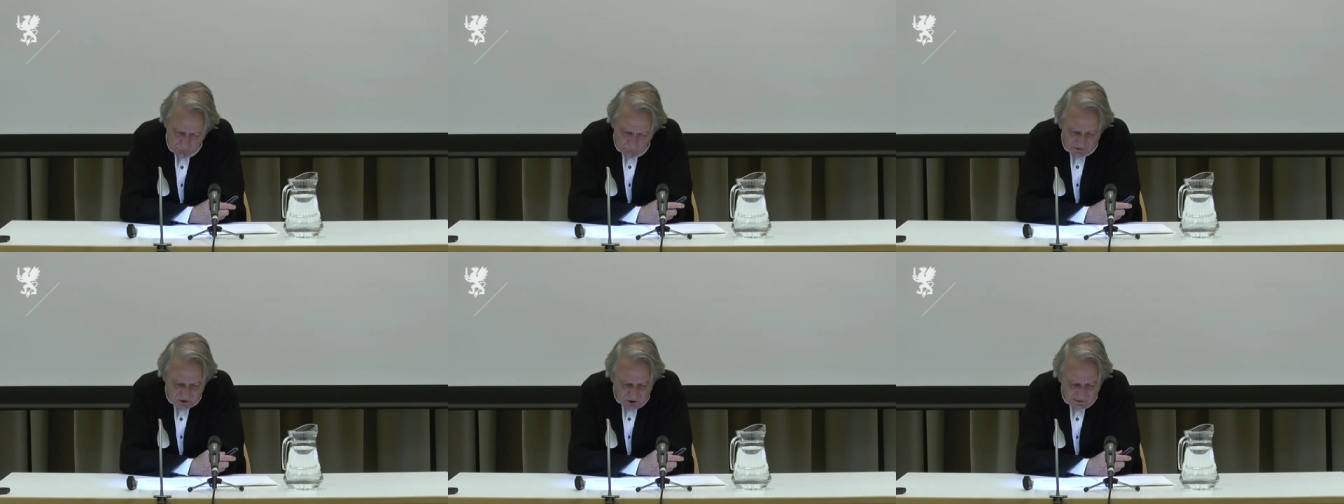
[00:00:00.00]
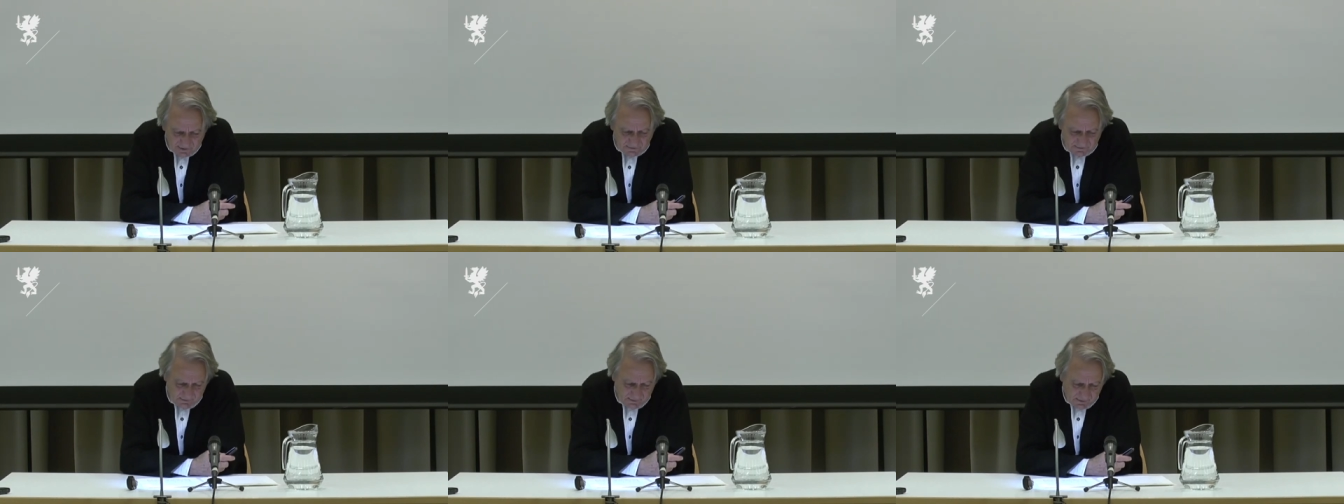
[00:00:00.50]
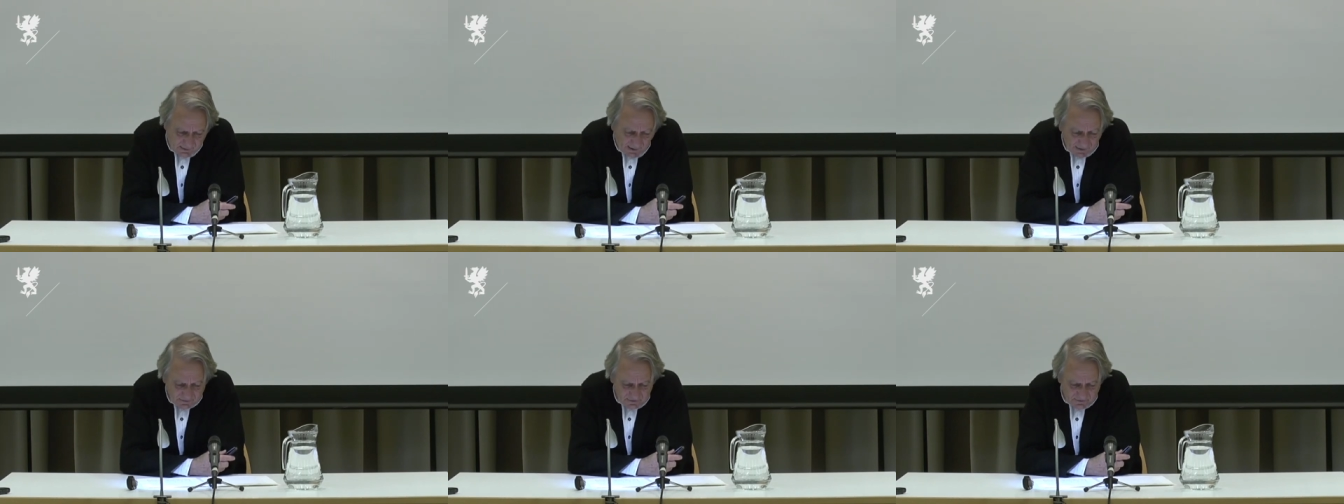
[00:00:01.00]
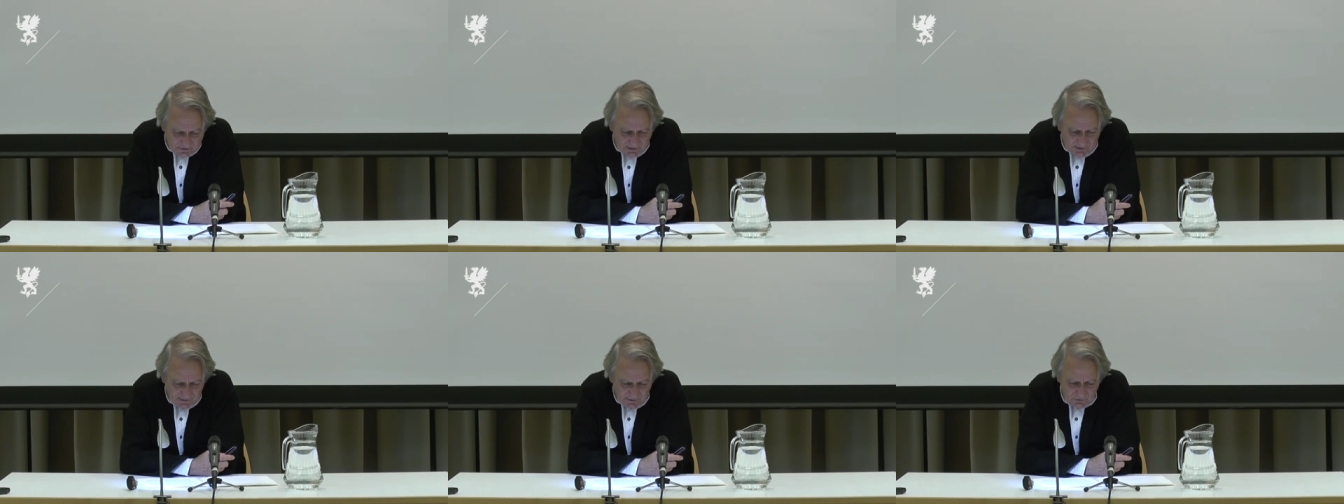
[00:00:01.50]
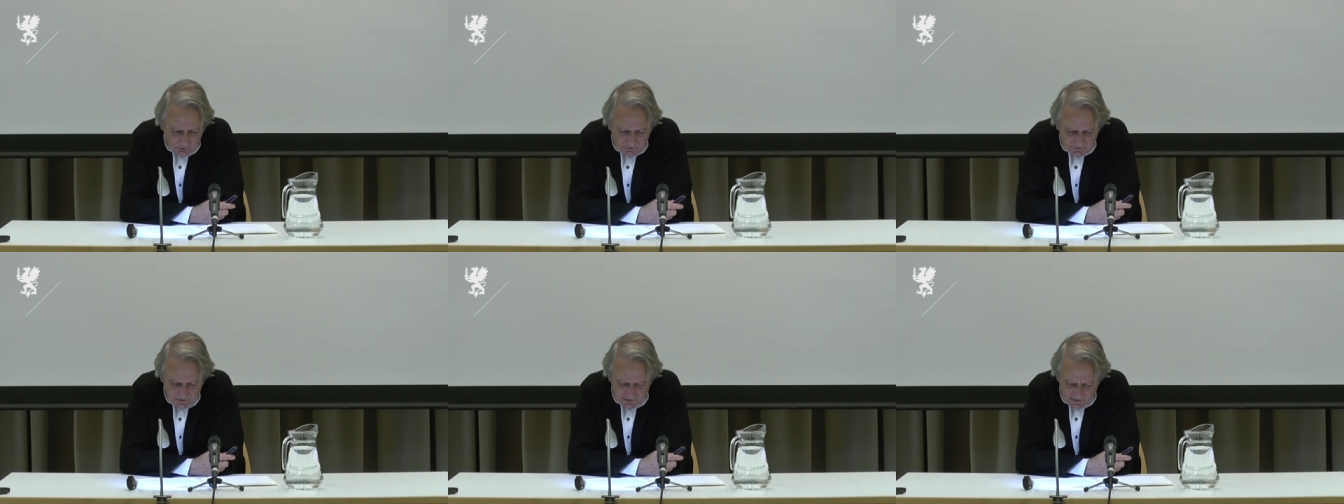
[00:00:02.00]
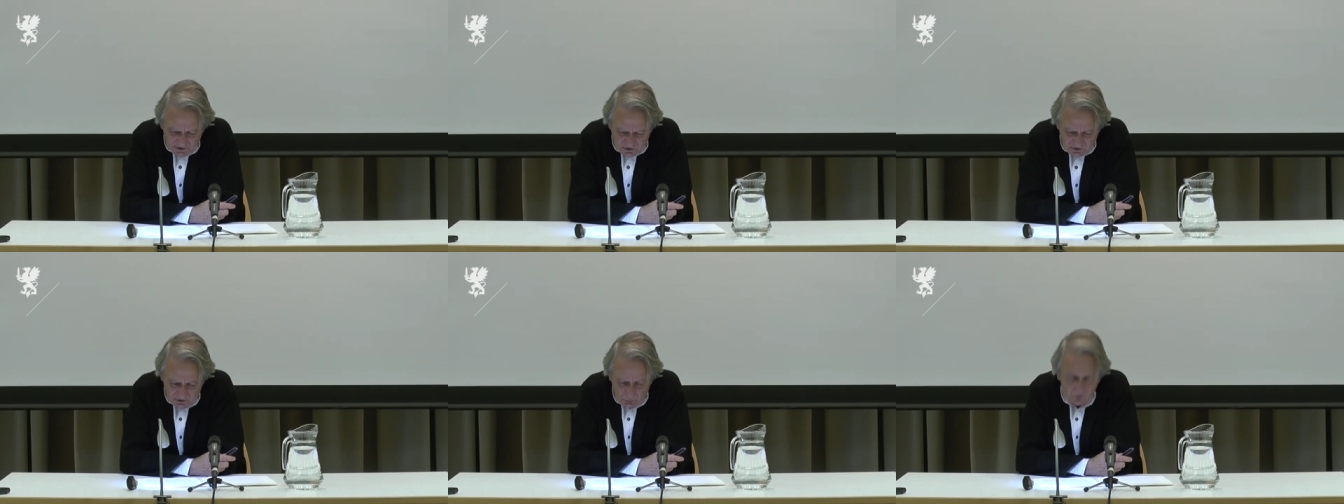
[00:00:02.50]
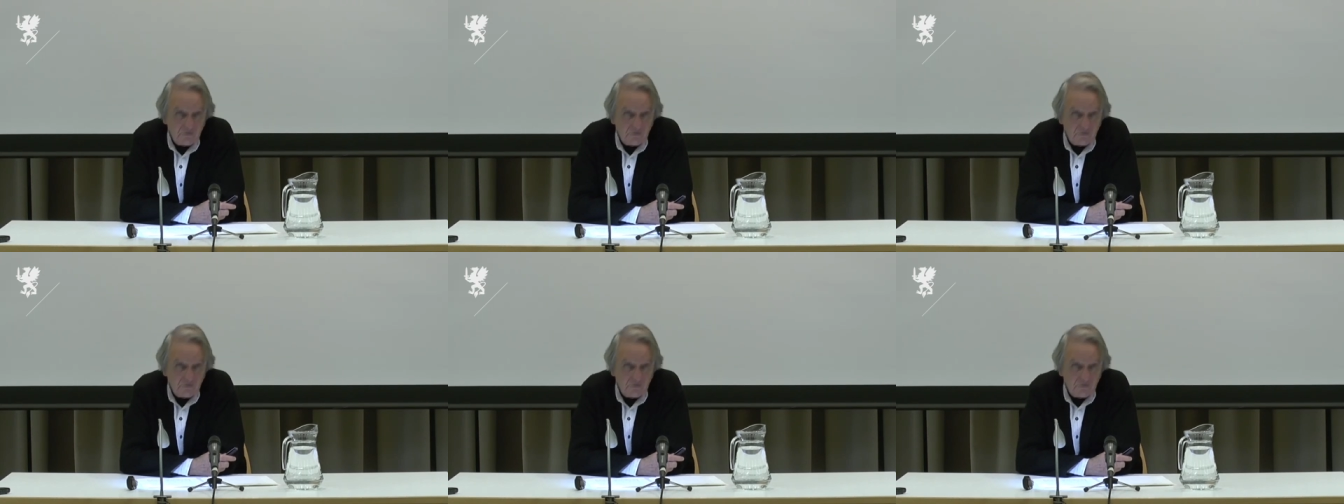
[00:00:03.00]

which links artistic intoxication